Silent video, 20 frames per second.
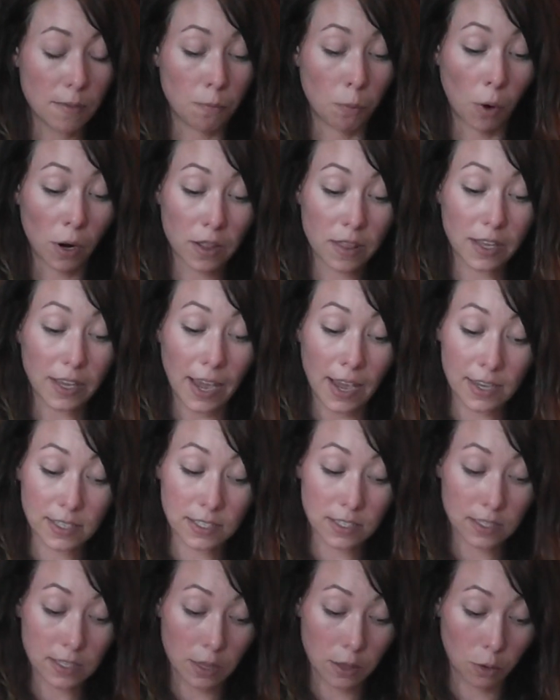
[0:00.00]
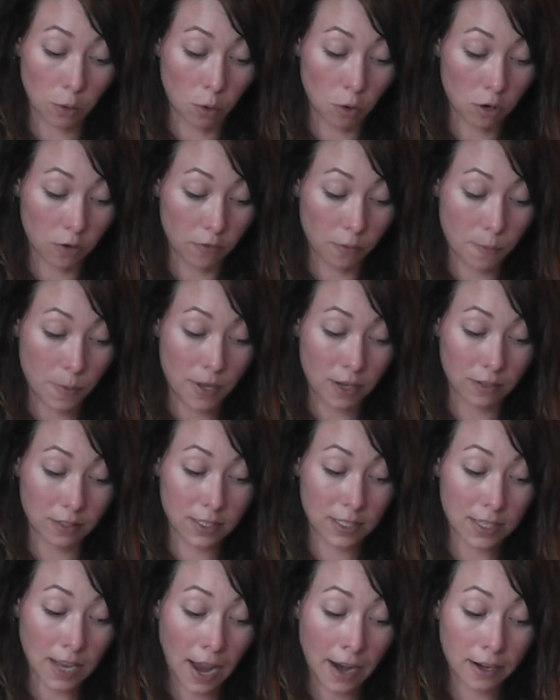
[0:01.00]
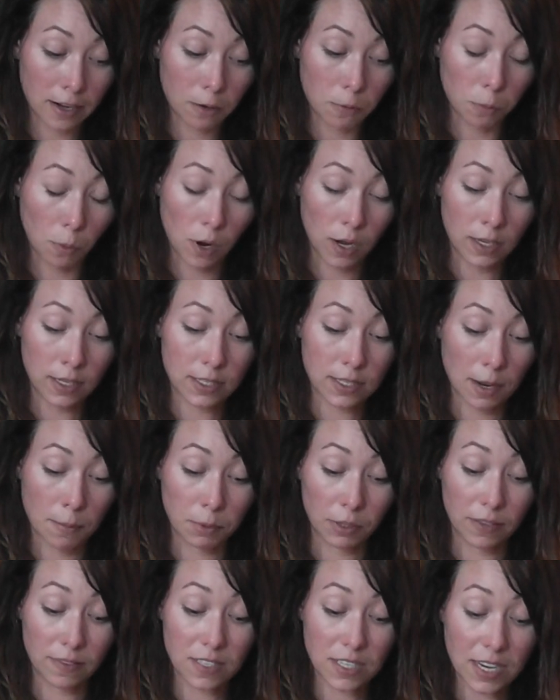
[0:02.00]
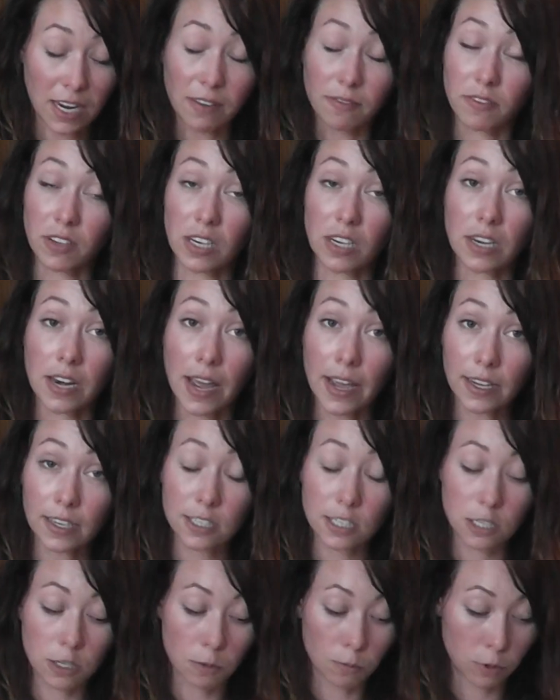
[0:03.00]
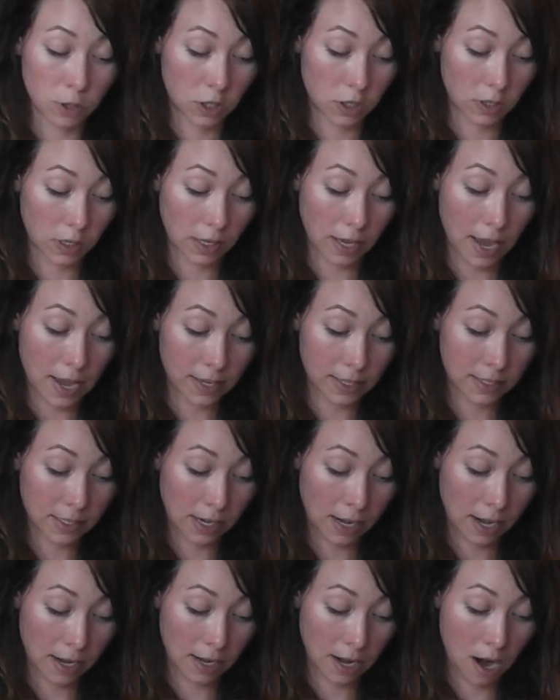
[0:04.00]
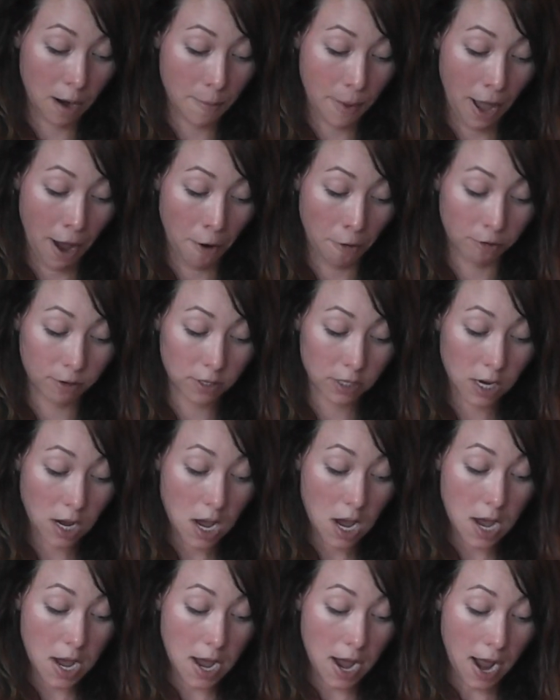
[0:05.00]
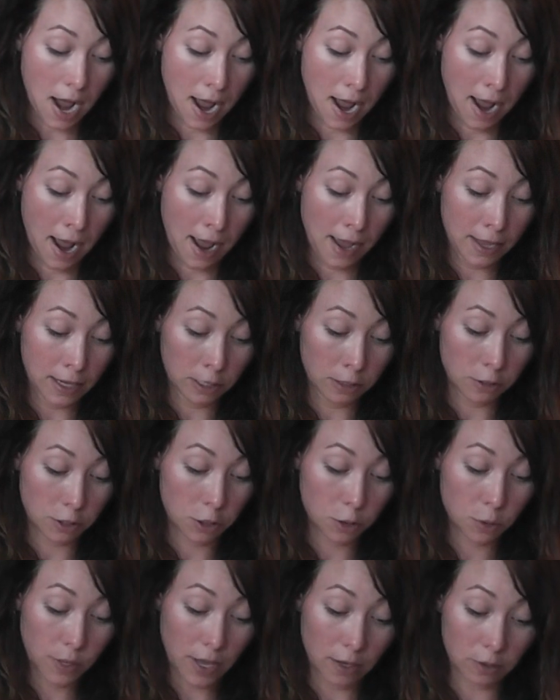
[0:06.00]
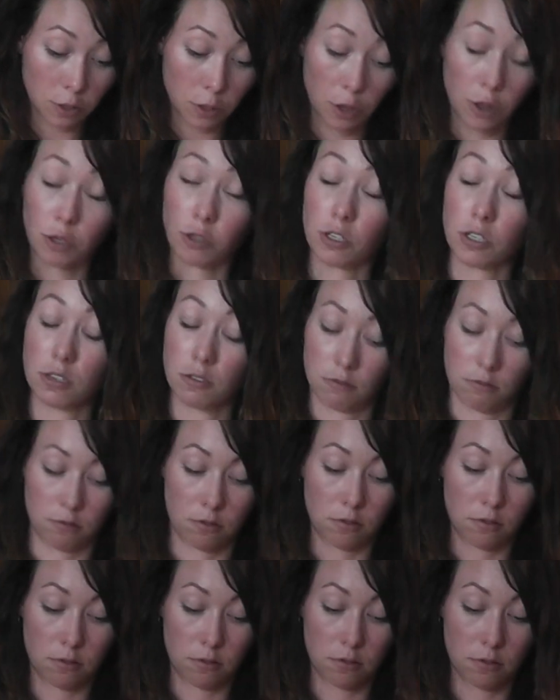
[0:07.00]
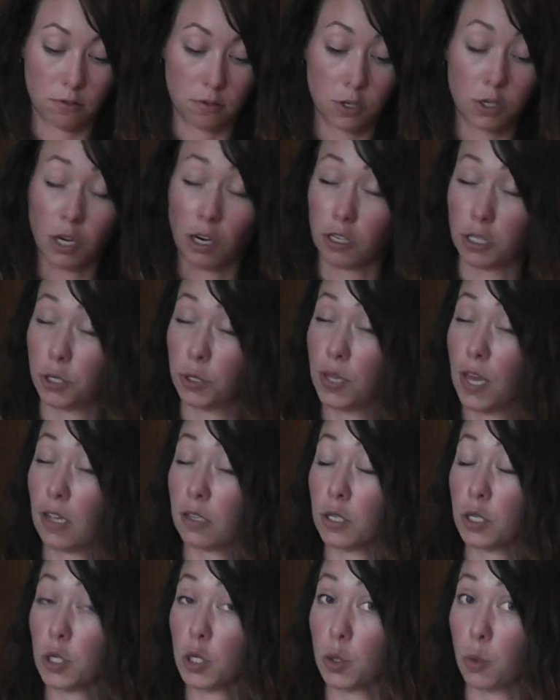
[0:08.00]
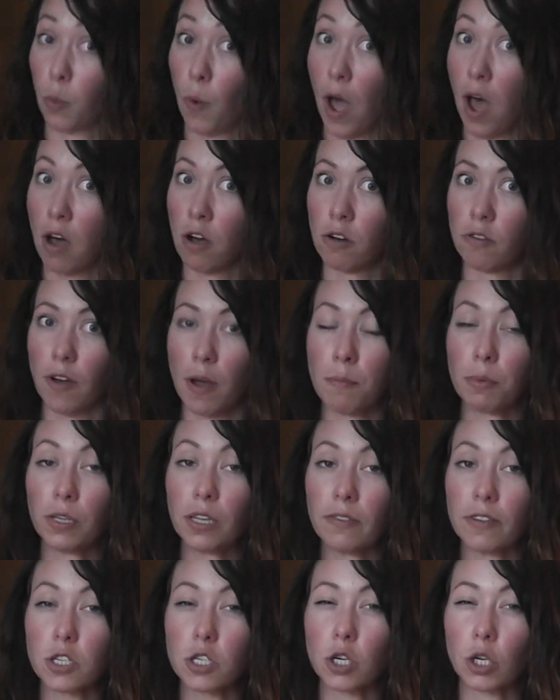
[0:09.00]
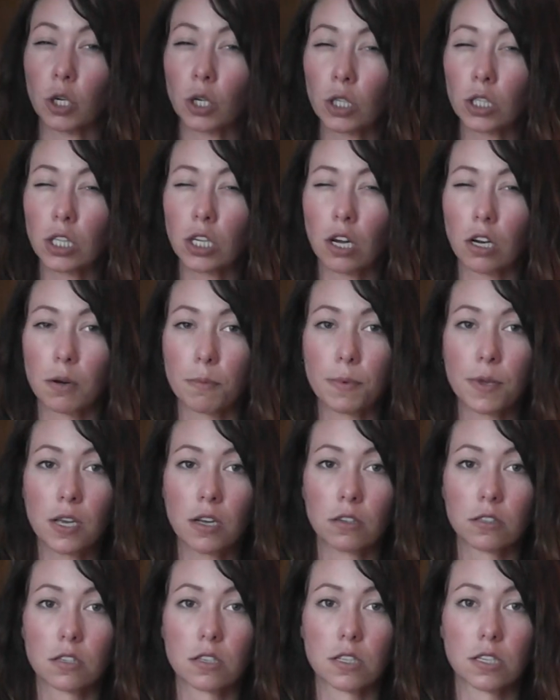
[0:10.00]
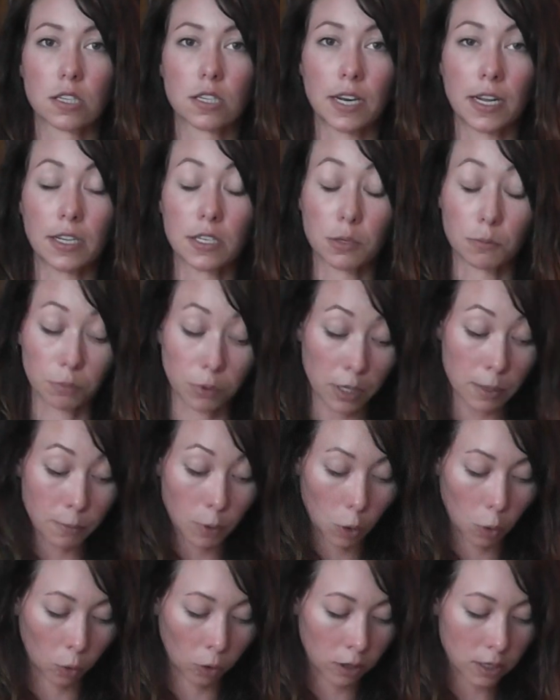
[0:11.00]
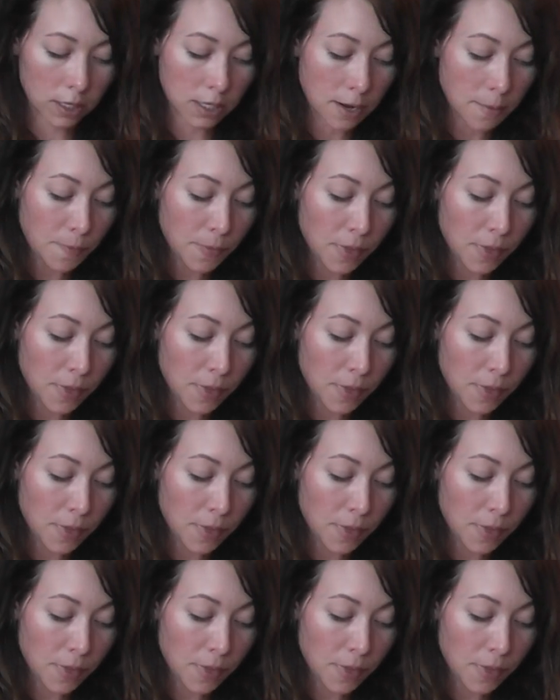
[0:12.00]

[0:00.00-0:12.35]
One of the cases that the Court of Appeals cited was, I believe, State v. Nix, which is a case that had come out in 2012. I believe it's currently on appeal to the state Supreme Court.